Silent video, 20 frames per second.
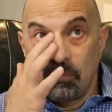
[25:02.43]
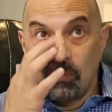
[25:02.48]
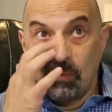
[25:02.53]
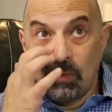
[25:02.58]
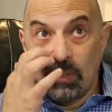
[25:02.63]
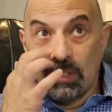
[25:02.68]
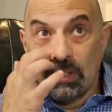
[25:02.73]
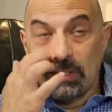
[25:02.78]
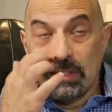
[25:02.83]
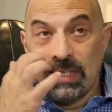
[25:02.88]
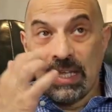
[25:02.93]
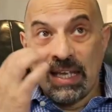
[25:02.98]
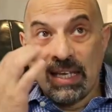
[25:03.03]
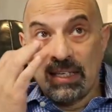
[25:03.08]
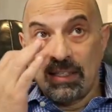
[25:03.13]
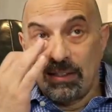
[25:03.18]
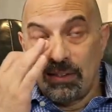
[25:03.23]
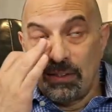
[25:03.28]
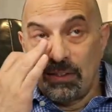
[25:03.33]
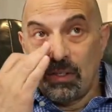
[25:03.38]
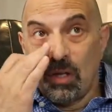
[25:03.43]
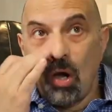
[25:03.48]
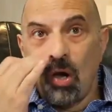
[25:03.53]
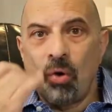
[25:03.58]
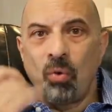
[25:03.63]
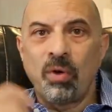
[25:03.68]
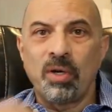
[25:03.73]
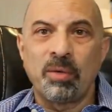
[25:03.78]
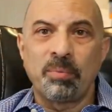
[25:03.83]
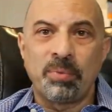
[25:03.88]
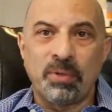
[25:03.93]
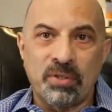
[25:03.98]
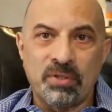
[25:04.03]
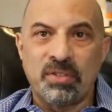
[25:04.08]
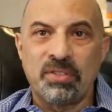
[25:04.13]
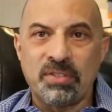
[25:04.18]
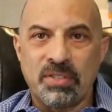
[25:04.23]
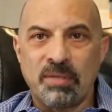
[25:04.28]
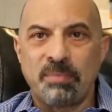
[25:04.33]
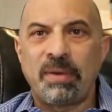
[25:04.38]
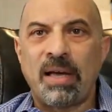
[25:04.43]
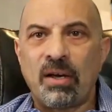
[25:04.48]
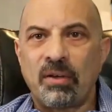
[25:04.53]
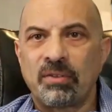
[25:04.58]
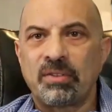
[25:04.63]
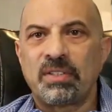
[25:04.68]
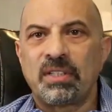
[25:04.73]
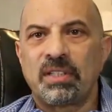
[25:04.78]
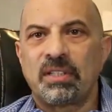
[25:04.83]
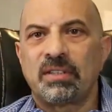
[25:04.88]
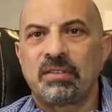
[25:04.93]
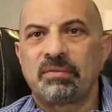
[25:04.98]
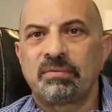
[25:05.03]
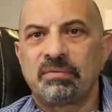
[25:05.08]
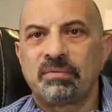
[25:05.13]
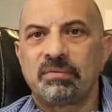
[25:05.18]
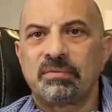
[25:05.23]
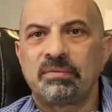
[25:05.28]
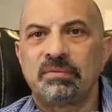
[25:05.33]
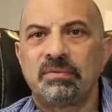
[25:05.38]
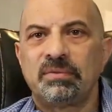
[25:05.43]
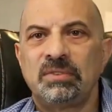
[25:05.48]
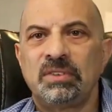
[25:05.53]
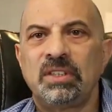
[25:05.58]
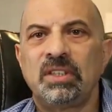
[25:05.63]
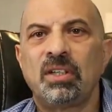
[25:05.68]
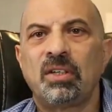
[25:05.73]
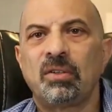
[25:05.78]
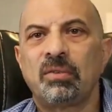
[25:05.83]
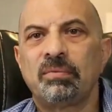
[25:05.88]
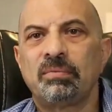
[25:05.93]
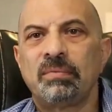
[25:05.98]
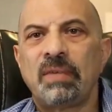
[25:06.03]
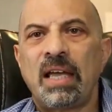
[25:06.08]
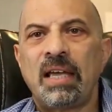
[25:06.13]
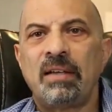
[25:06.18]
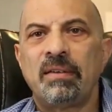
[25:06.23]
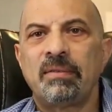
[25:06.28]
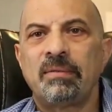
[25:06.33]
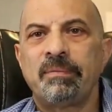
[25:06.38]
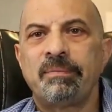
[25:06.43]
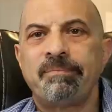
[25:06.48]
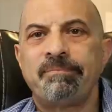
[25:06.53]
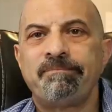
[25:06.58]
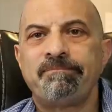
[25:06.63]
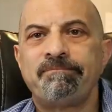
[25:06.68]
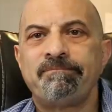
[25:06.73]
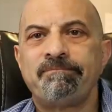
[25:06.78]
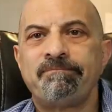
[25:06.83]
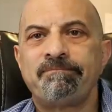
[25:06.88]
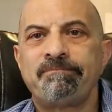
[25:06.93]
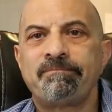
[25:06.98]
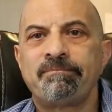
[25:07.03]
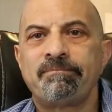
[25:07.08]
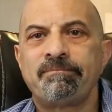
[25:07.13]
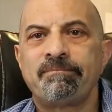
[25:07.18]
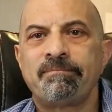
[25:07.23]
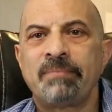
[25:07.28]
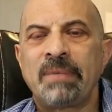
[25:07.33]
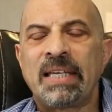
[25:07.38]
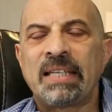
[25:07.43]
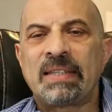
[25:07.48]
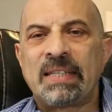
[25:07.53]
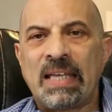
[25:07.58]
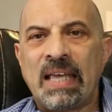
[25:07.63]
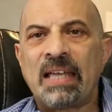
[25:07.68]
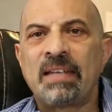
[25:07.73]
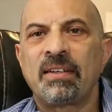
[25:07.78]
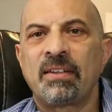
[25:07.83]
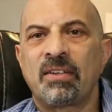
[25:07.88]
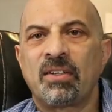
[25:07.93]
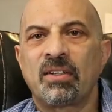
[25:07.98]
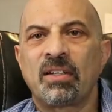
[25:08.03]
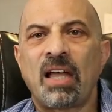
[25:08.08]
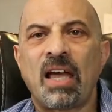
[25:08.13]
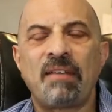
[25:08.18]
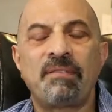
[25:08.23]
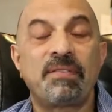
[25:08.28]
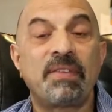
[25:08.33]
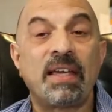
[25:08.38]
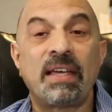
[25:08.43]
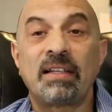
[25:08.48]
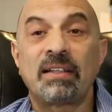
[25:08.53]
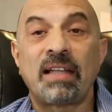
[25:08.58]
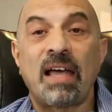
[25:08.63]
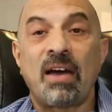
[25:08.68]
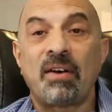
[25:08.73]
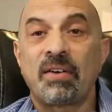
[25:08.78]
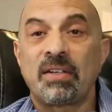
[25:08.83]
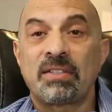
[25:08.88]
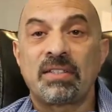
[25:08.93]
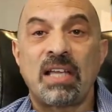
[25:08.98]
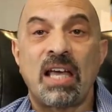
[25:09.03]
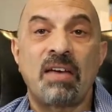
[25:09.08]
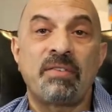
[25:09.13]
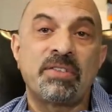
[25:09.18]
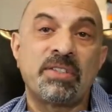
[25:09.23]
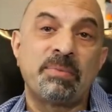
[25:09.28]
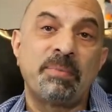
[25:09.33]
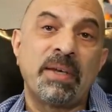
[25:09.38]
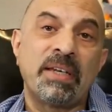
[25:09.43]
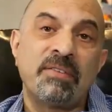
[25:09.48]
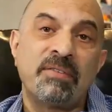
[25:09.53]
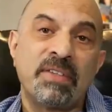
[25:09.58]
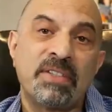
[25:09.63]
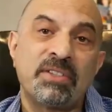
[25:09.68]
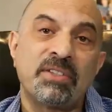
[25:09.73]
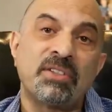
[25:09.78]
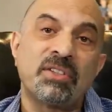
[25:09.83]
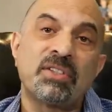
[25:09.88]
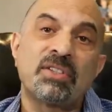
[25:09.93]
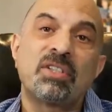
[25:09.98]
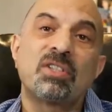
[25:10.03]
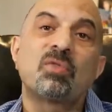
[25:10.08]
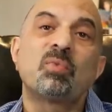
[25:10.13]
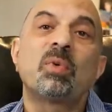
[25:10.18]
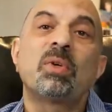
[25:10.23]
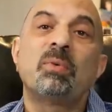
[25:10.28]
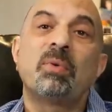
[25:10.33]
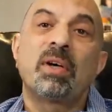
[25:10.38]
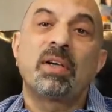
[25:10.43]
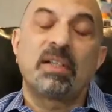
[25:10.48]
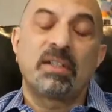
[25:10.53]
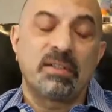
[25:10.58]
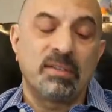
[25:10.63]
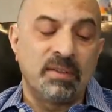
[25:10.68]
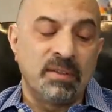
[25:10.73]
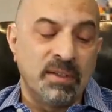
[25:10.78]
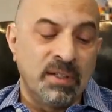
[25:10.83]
because they know when a person's about to, you know, be at the end of their life, they allowed us to have as many visitors as we wanted.